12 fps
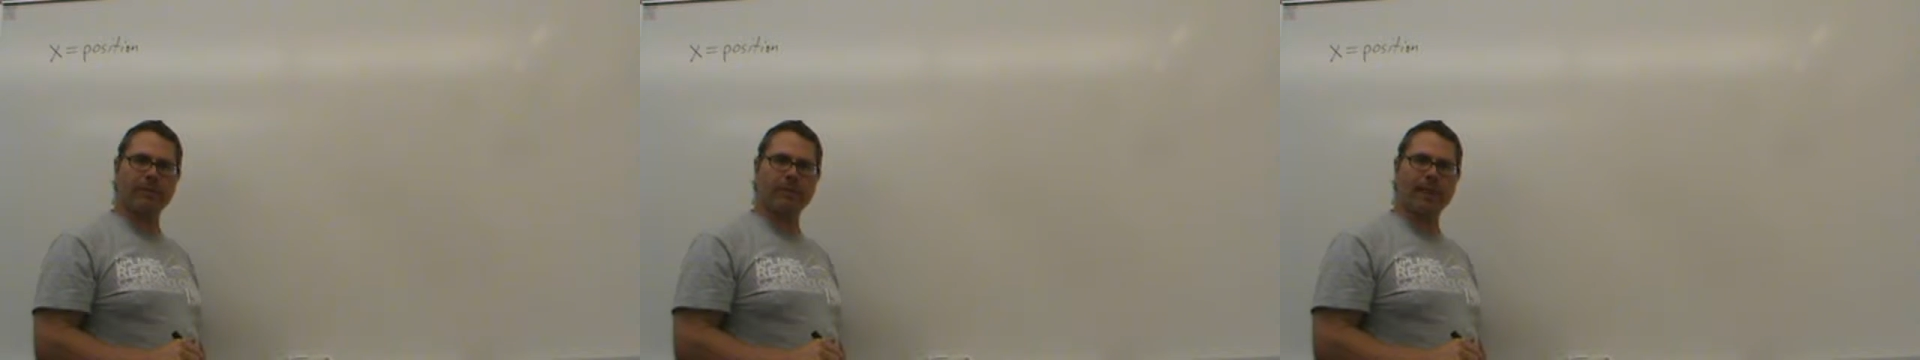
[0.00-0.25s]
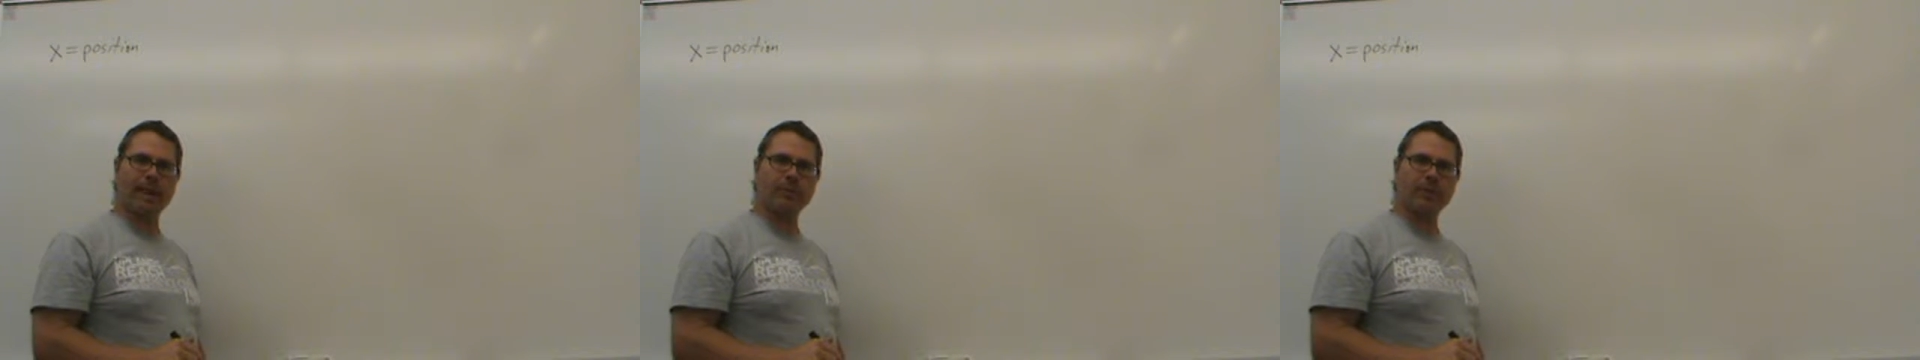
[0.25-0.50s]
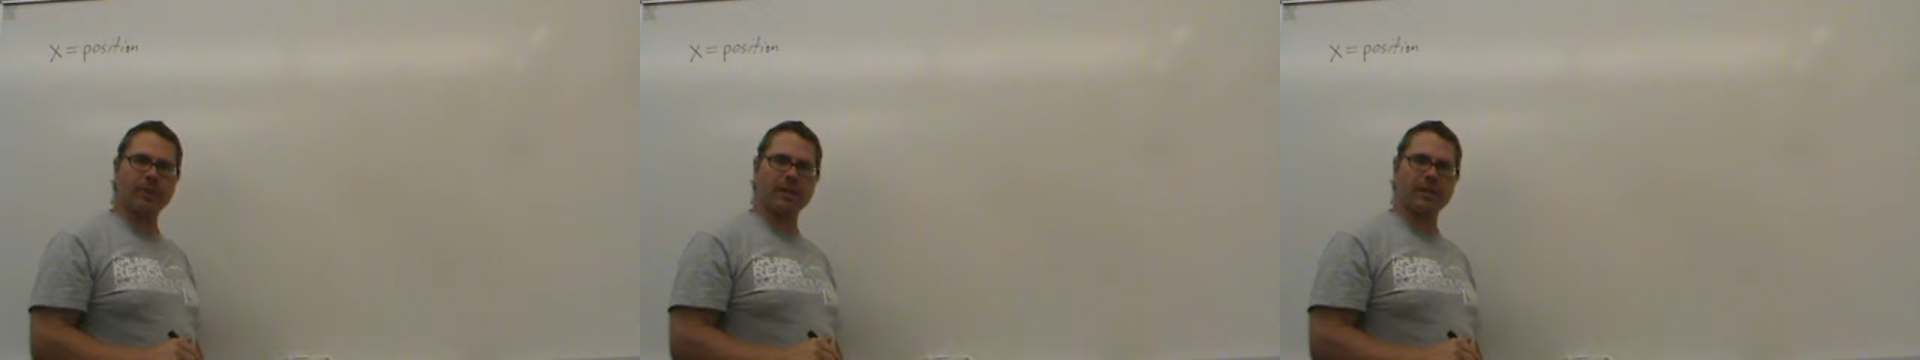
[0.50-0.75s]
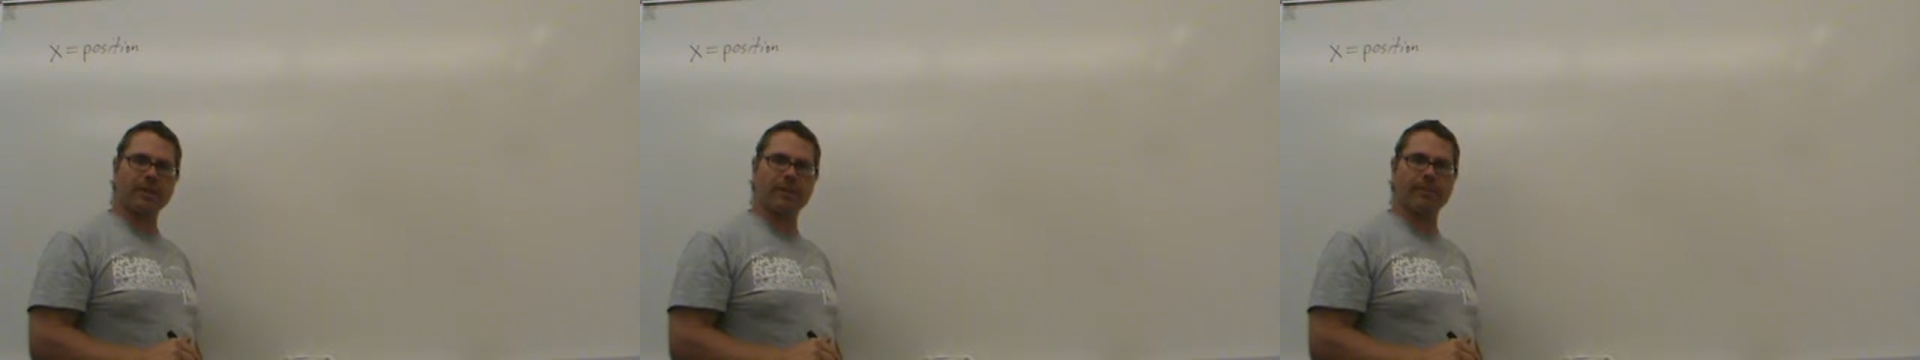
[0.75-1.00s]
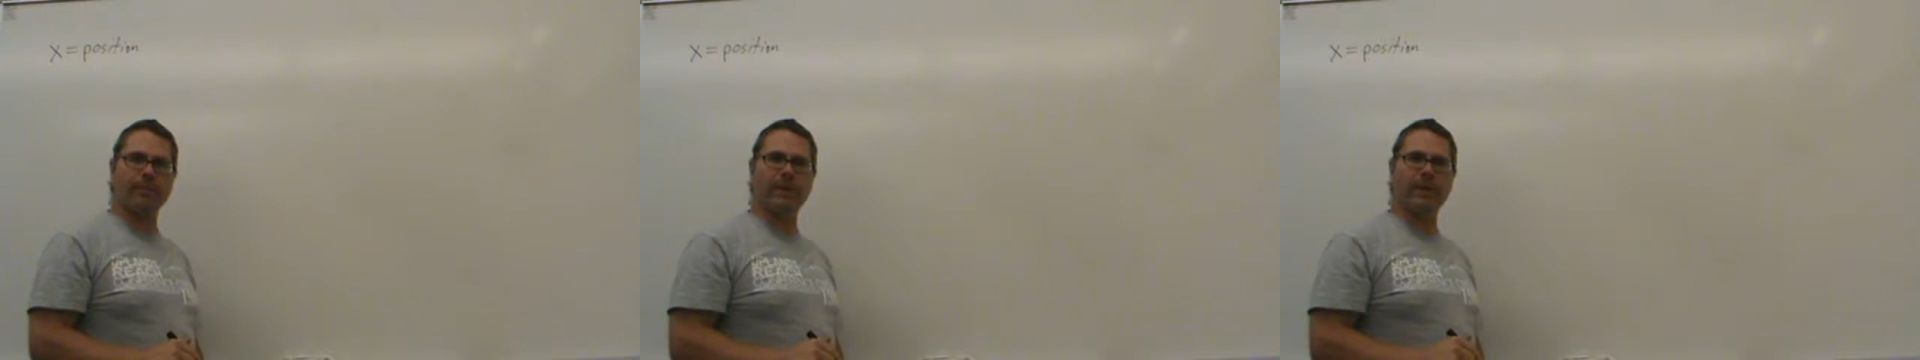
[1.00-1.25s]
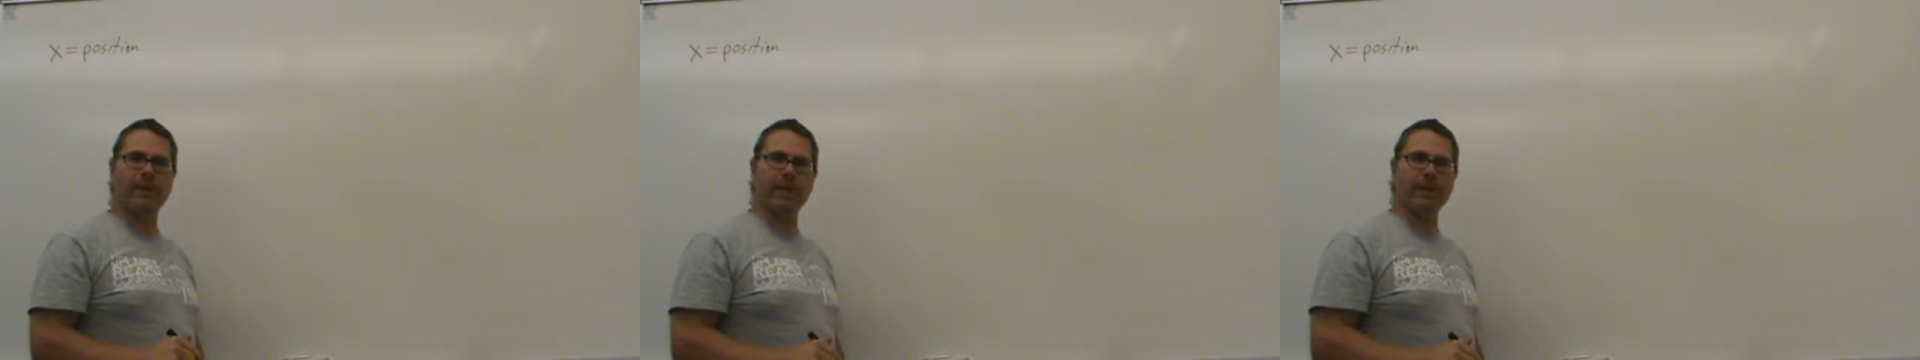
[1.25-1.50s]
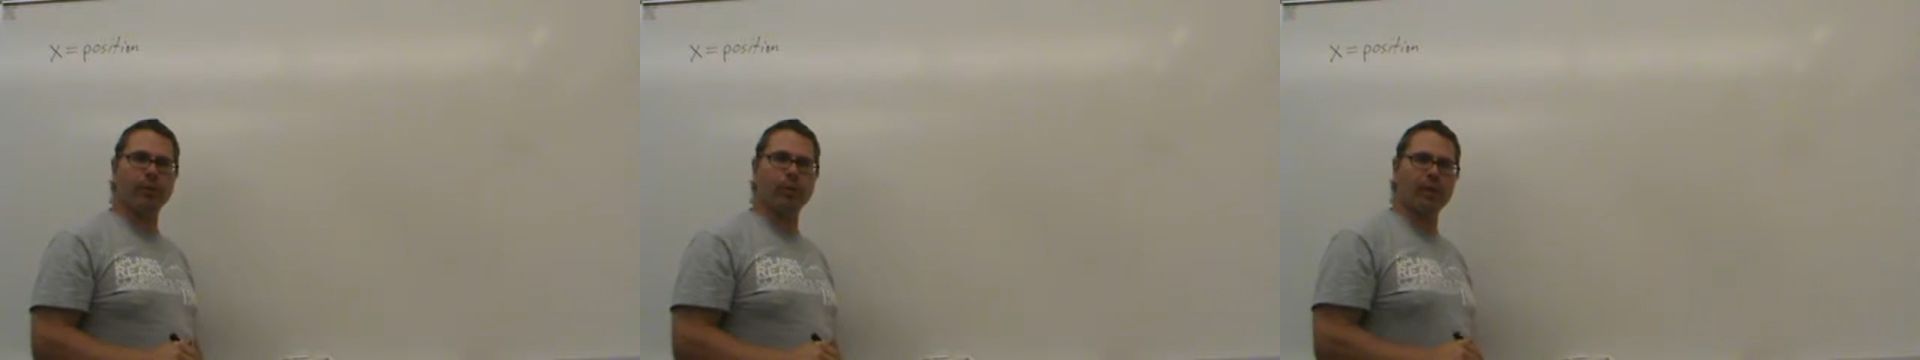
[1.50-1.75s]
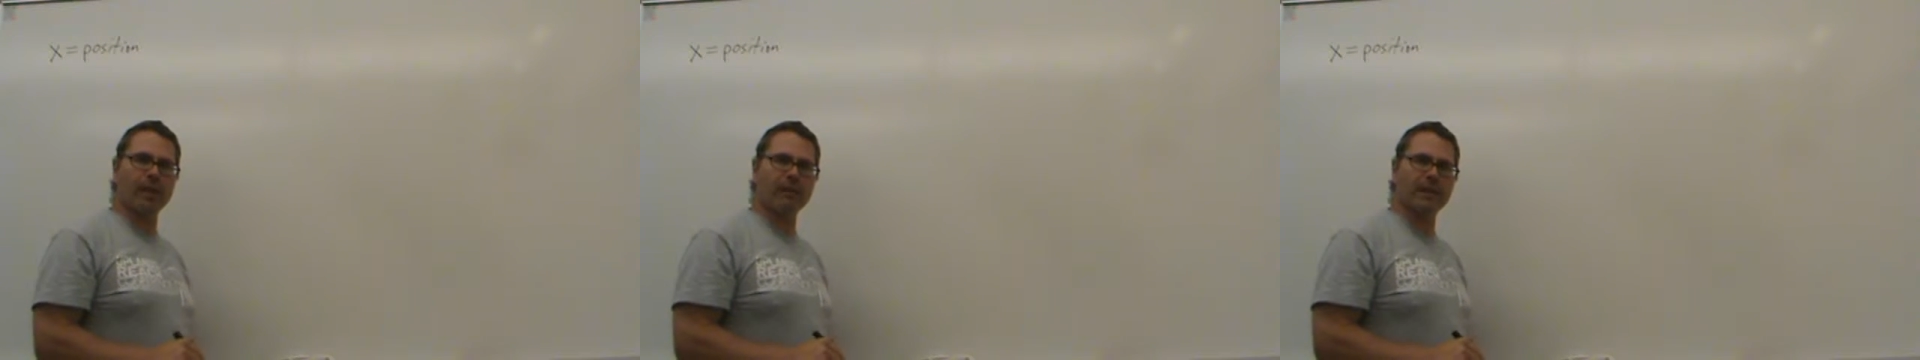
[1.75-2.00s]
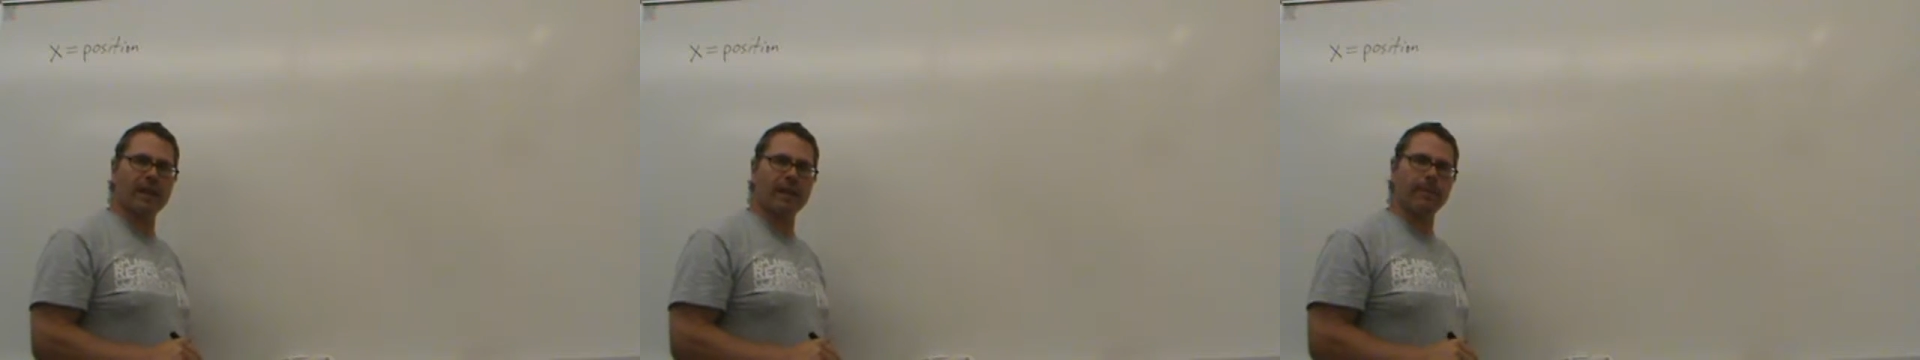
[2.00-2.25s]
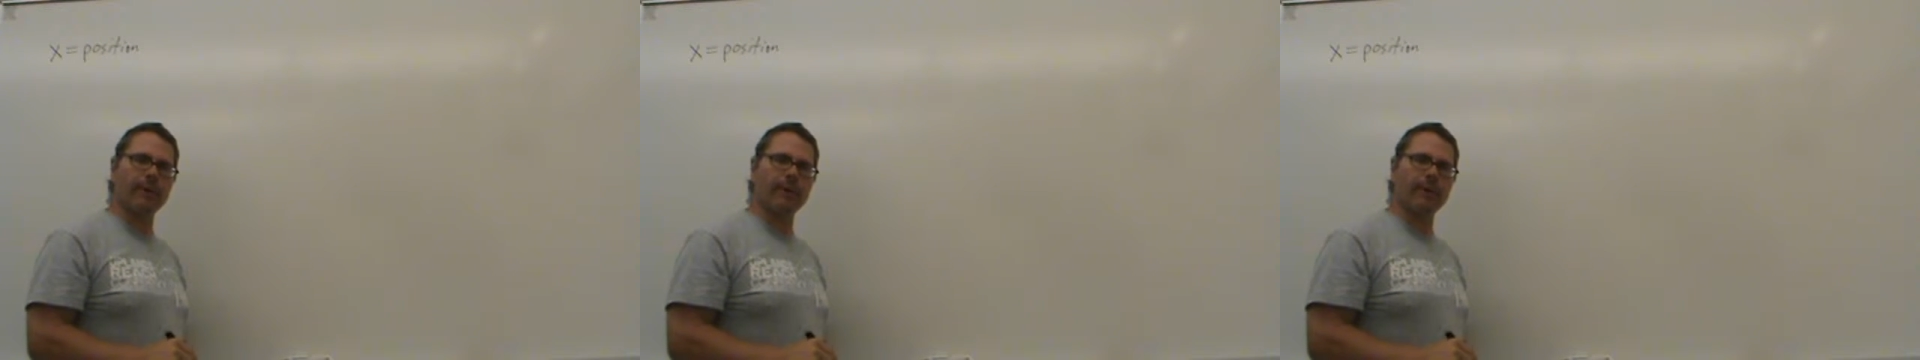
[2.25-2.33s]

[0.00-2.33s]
the object at some beginning point of time,